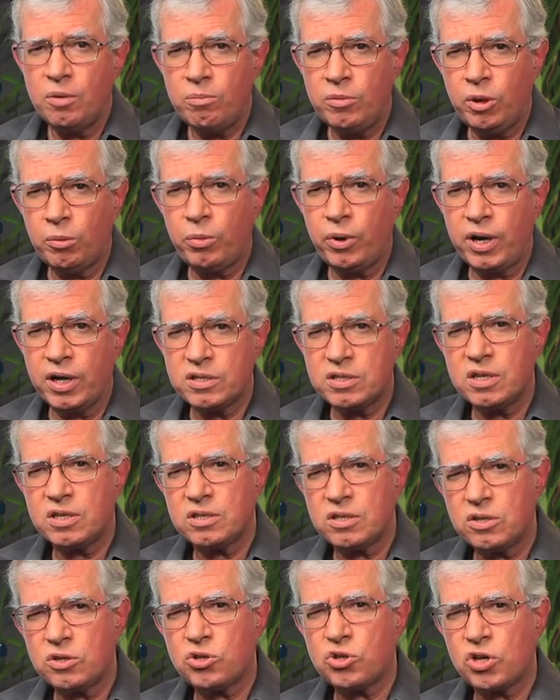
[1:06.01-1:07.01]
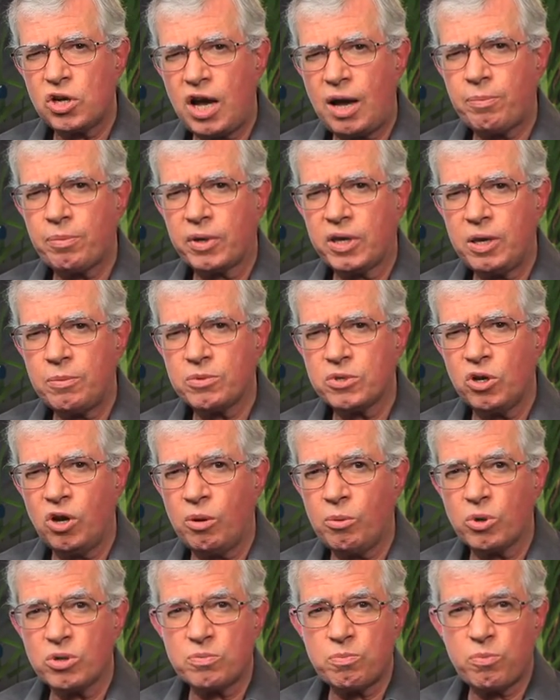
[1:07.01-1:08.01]
Milbratz says his shop keeps an
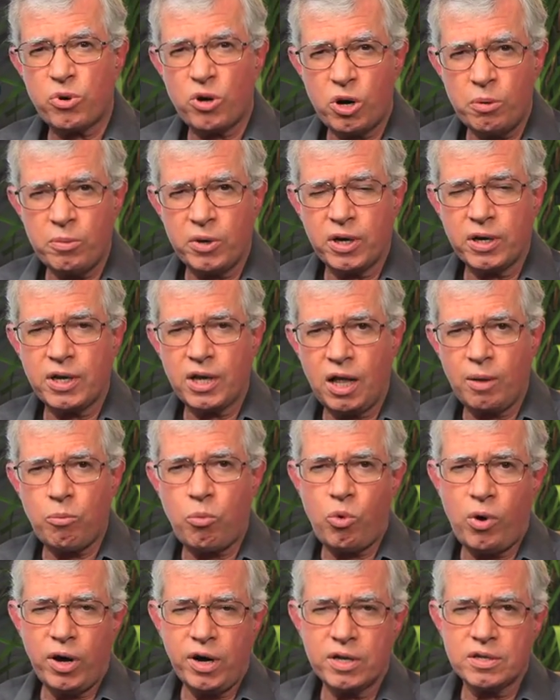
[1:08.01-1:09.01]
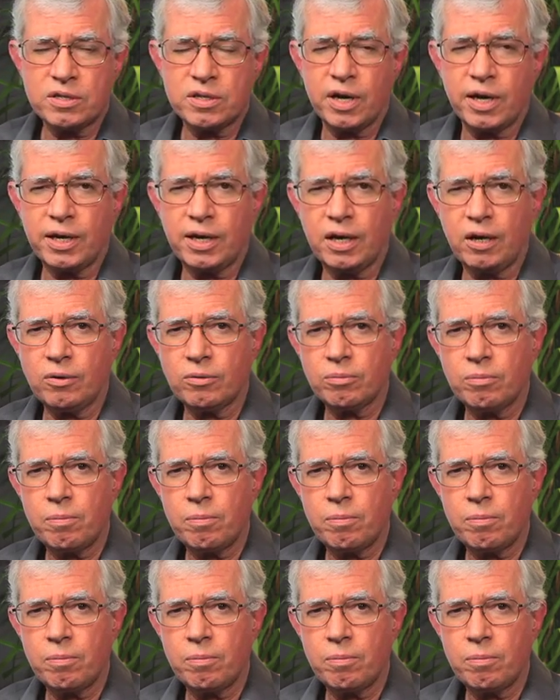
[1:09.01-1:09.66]
almost permanent help wanted sign out.